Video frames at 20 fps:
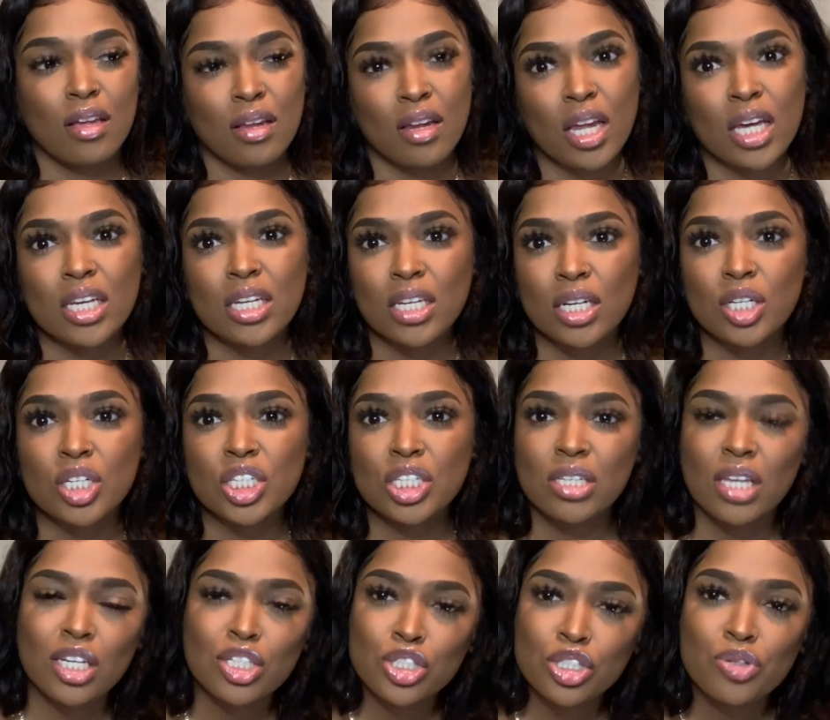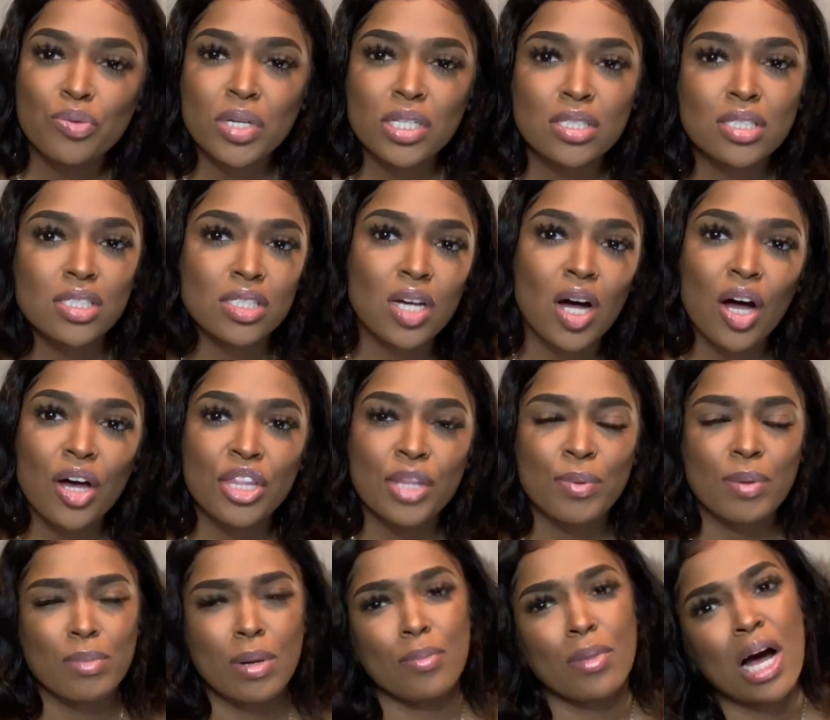like a good like 2 inches taller than
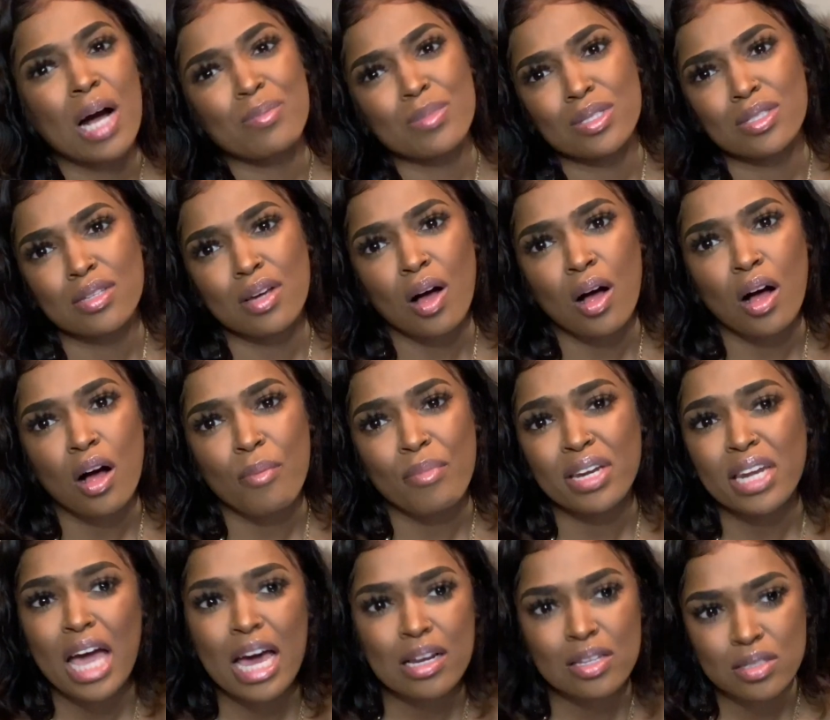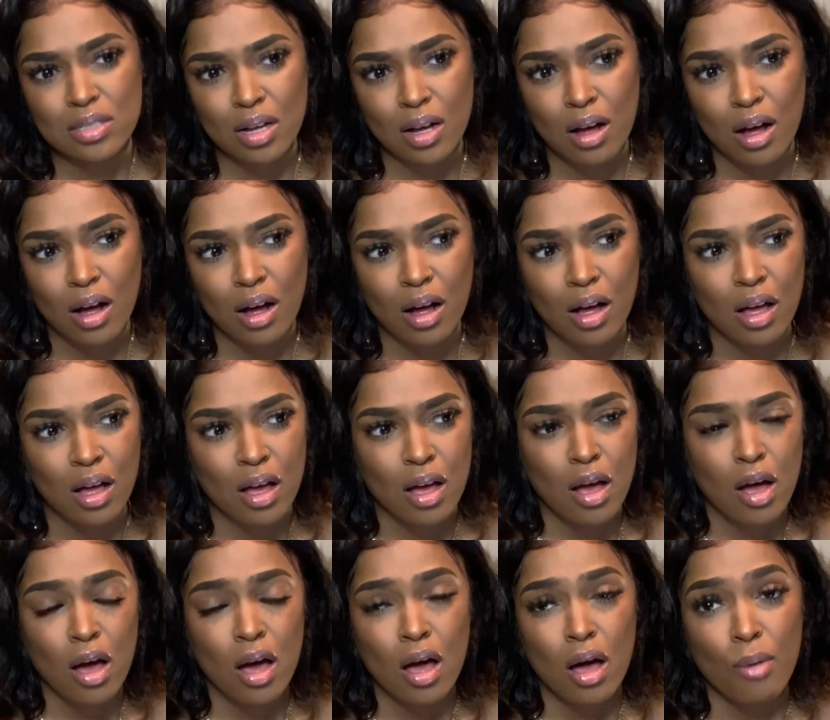me. My mom is tall, my dad is tall.
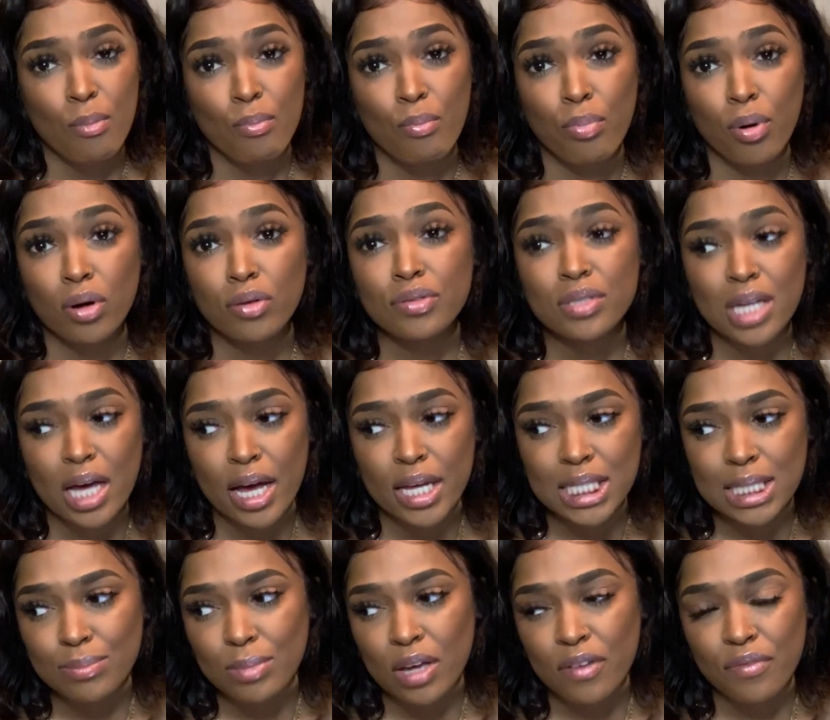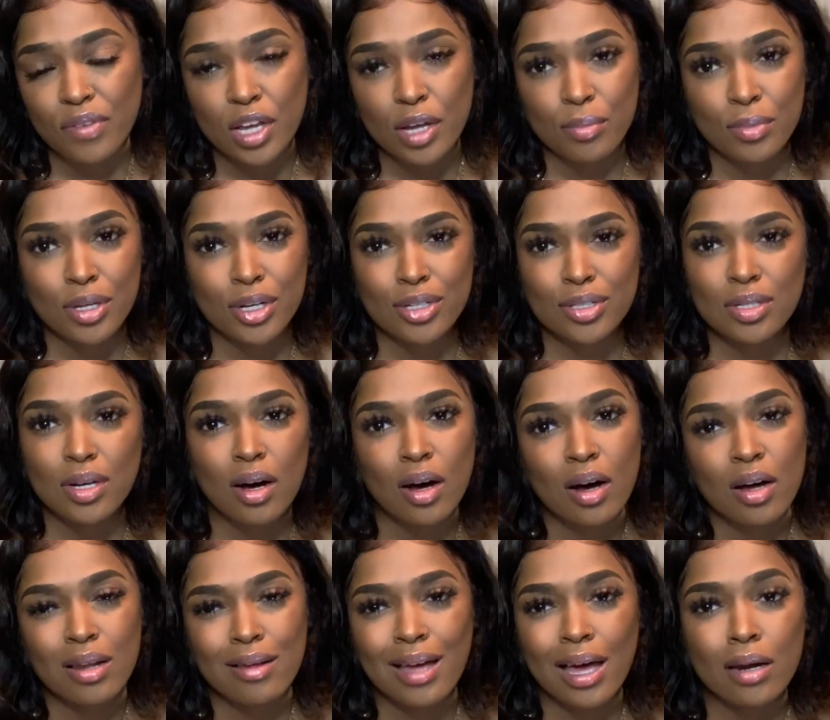Both sides of my family are
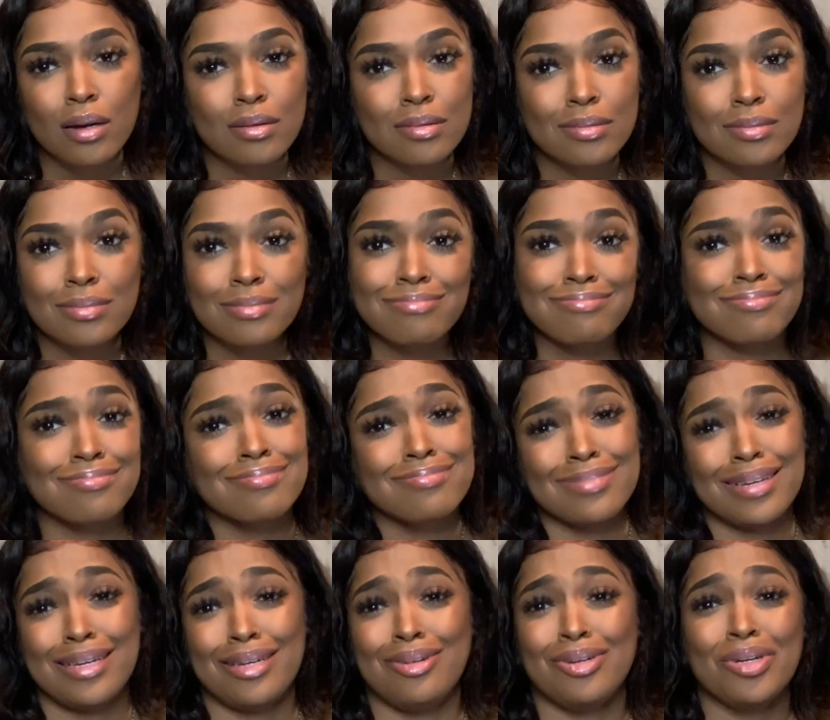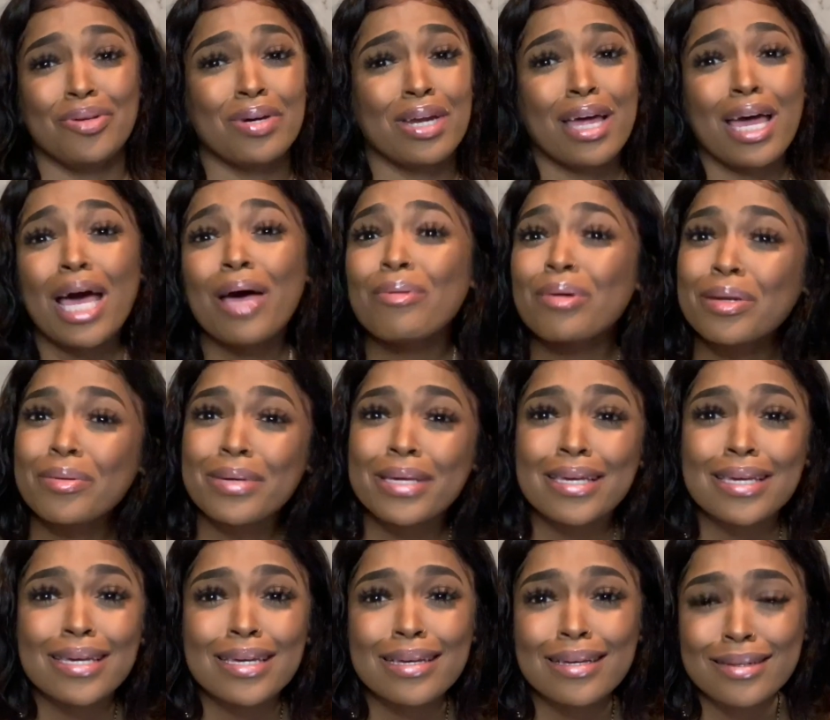tall. Like I don't know what happened to
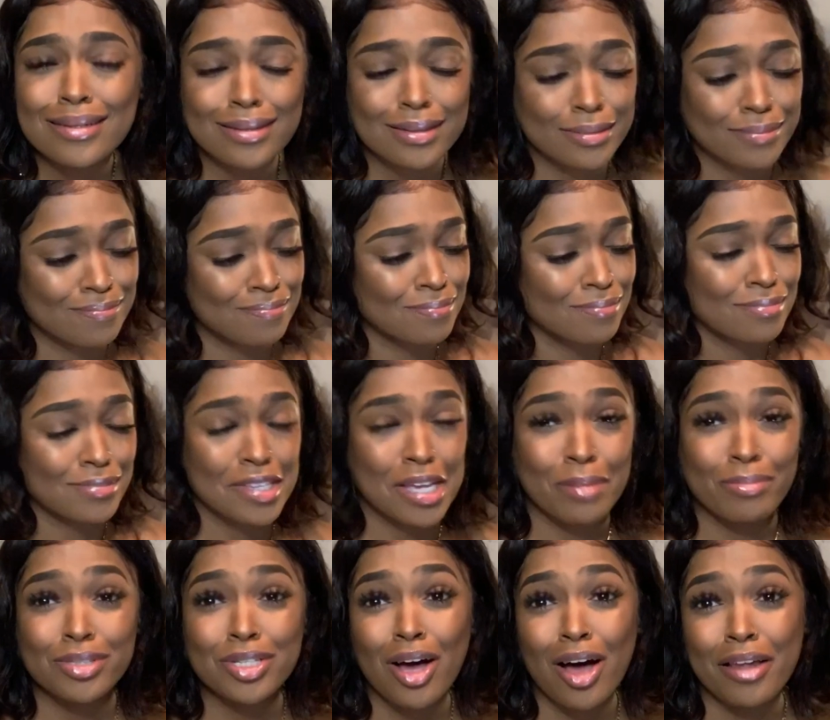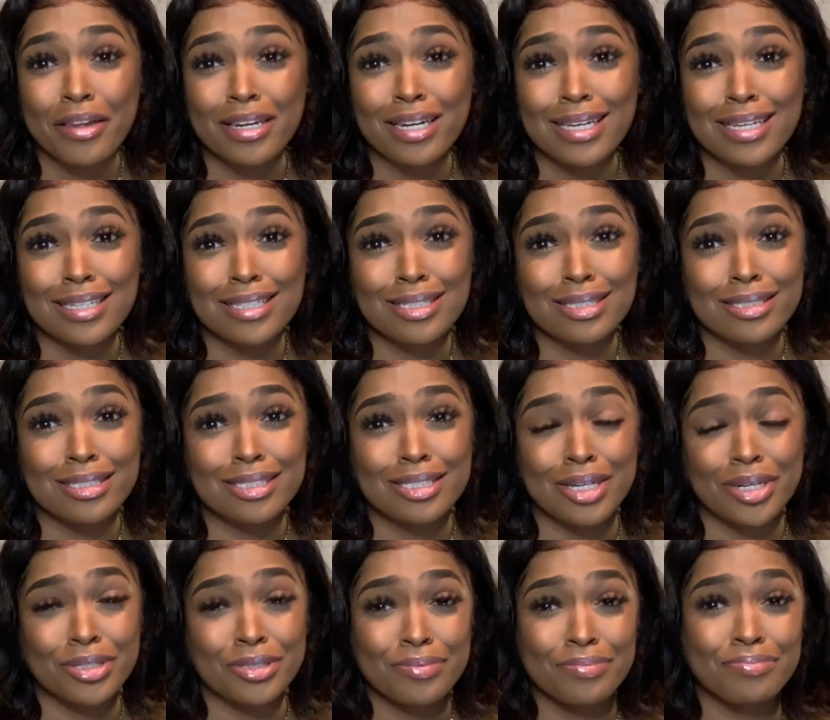me. I'm tall in heels,
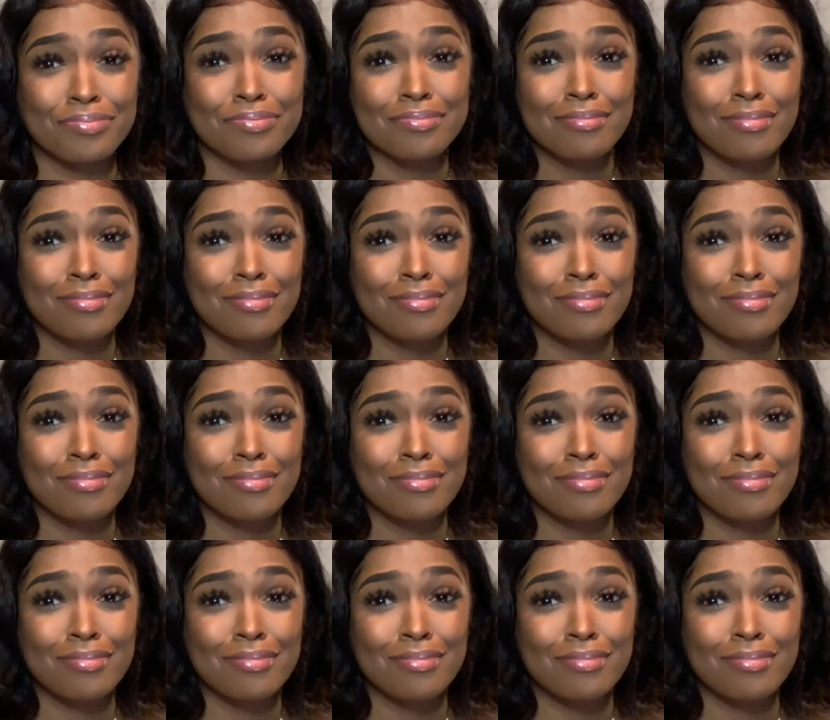so